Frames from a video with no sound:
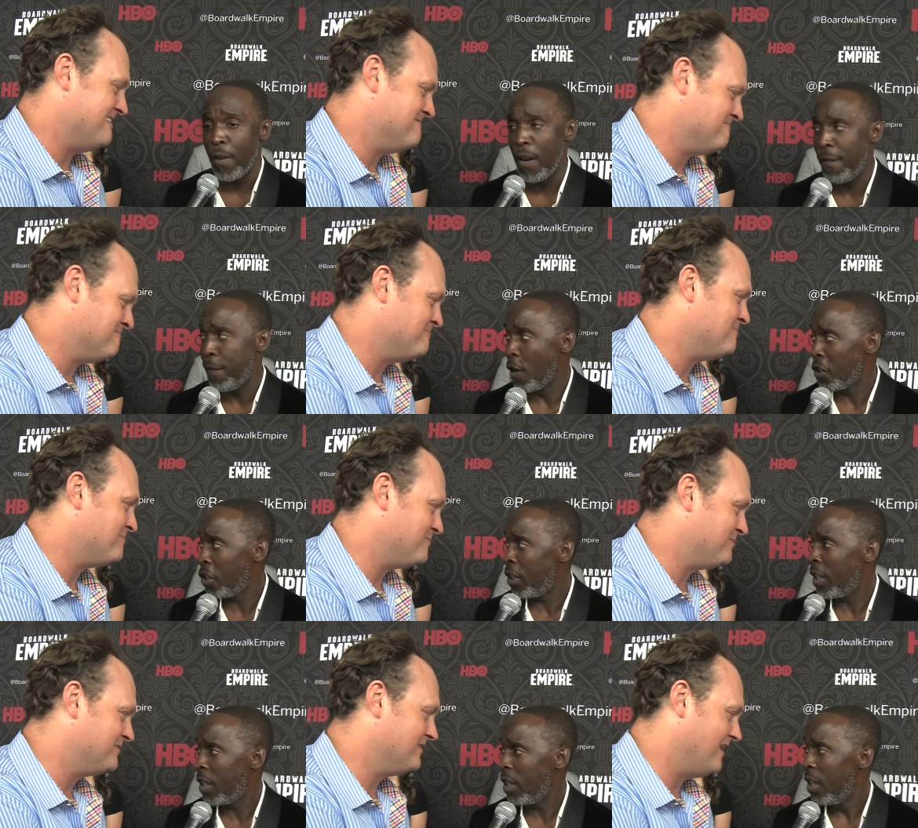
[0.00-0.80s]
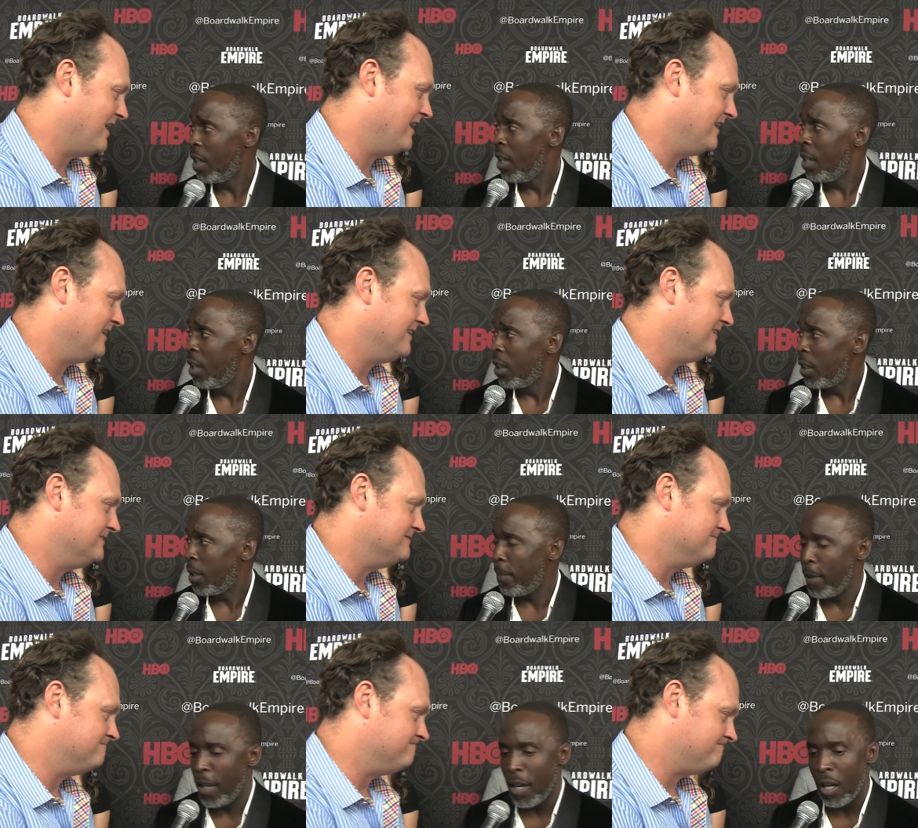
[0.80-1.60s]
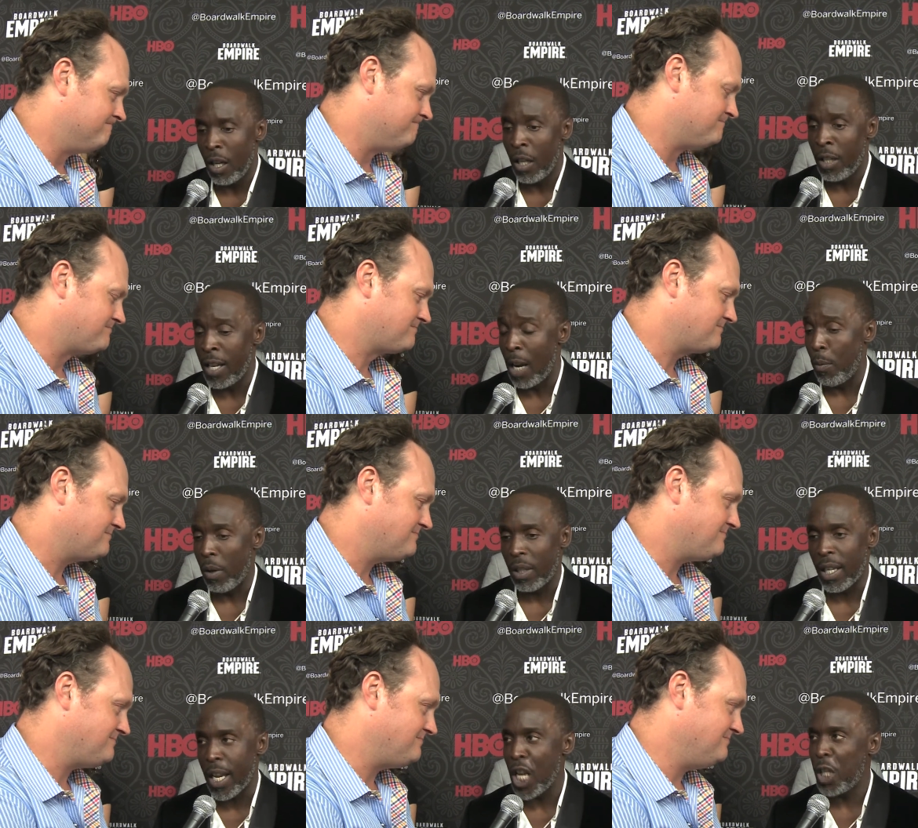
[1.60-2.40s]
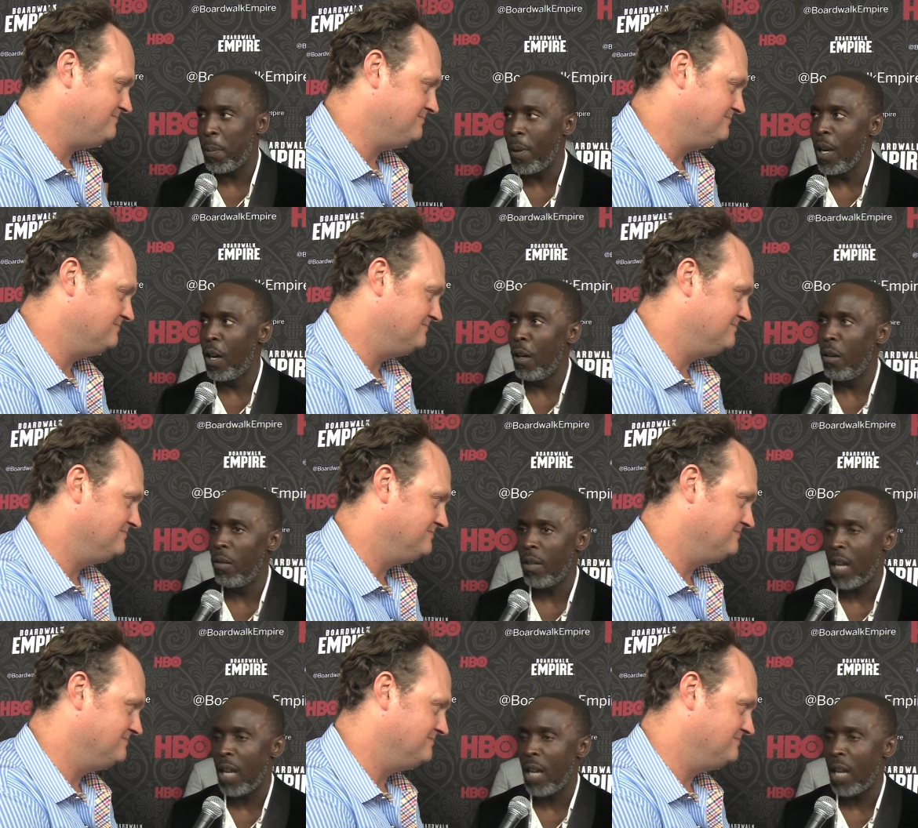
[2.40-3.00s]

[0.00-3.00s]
Speaker 1: very fortunate to be on a network like H B O,